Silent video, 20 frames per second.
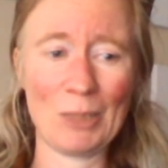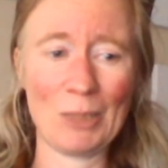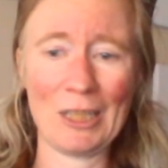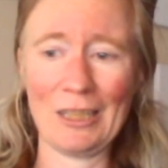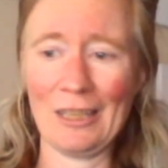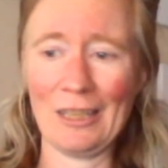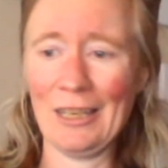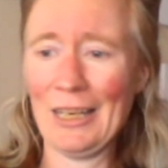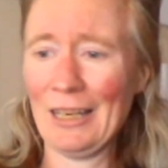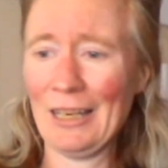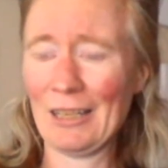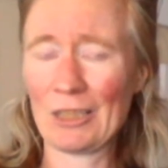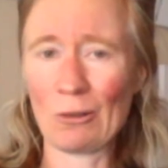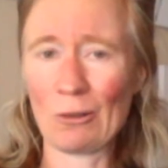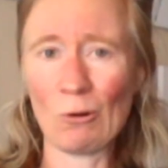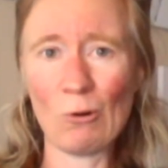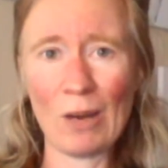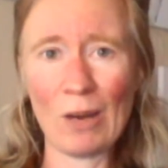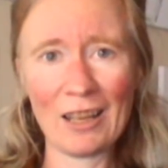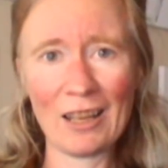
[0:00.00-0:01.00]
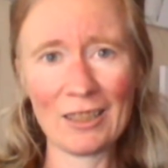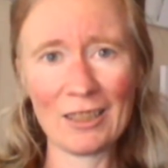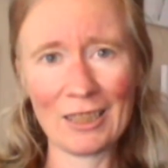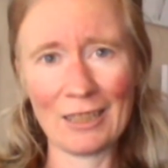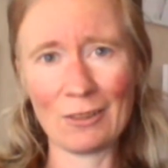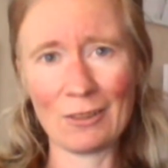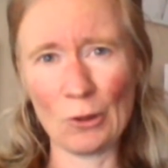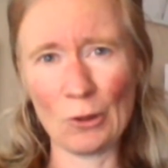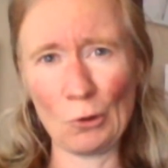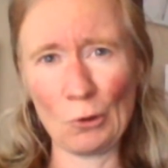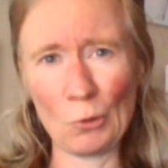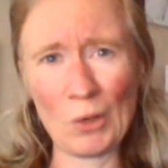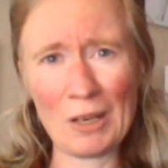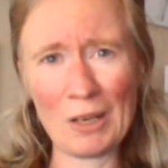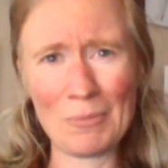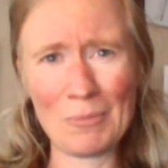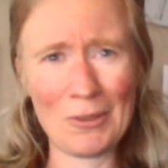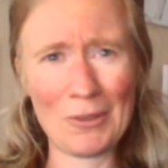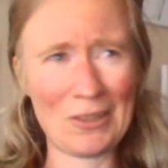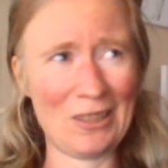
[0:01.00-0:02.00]
When it's all out there on the
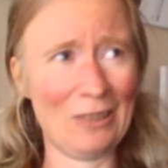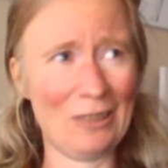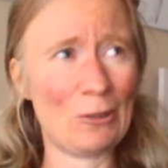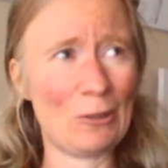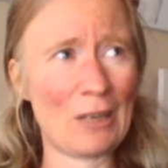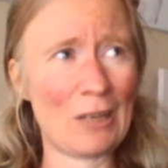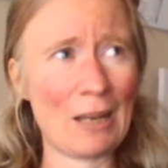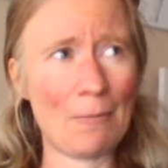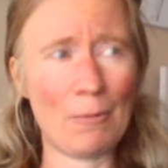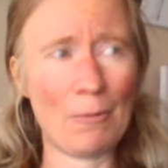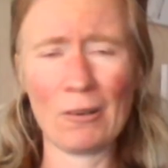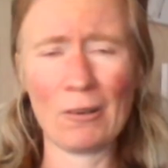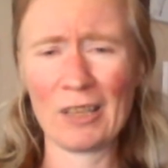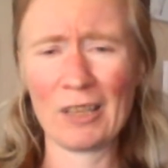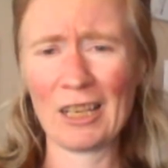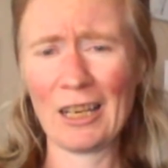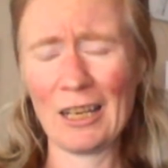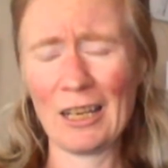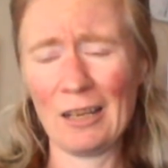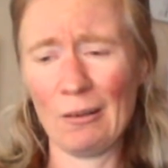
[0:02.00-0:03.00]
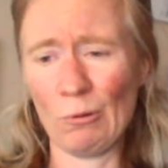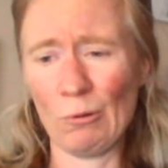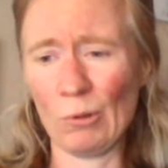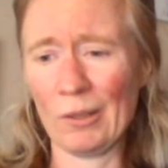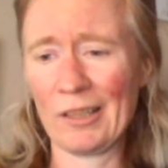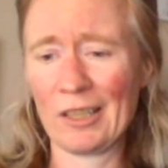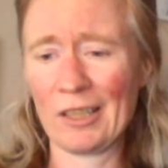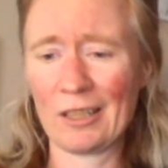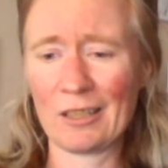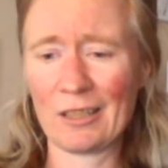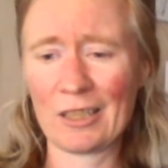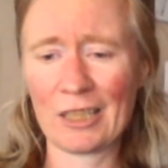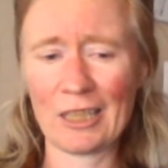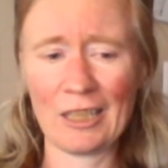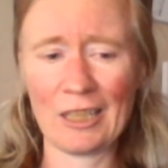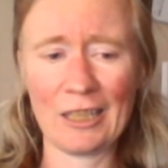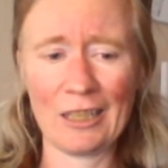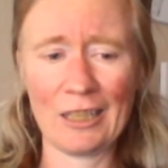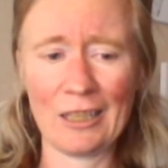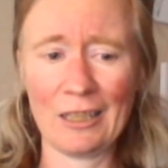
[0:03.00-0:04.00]
web, you can look up, okay,
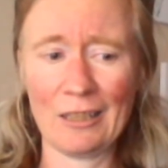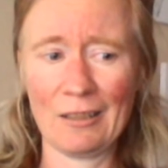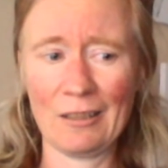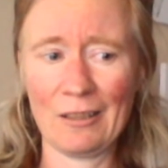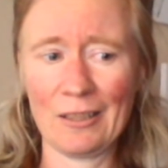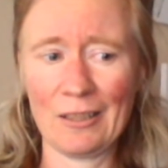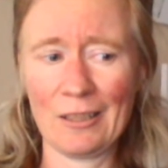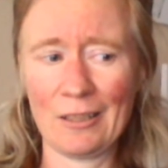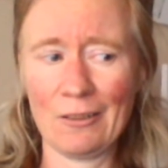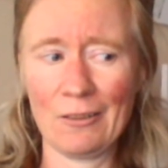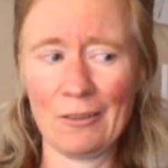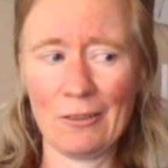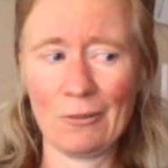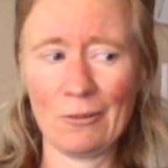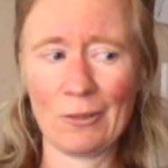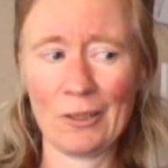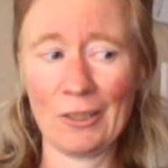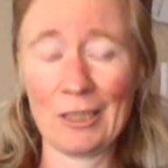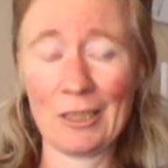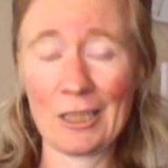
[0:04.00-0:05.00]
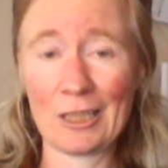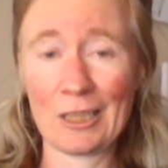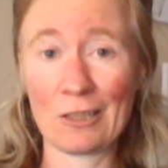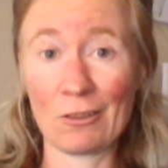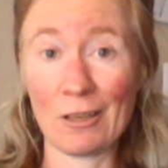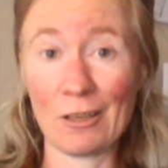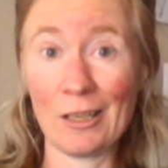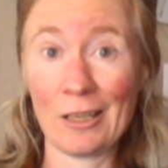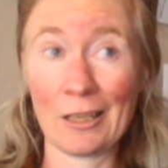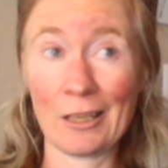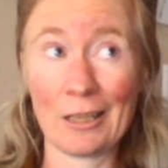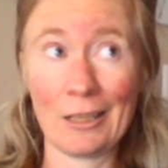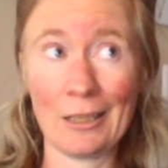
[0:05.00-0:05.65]
you're on this drug.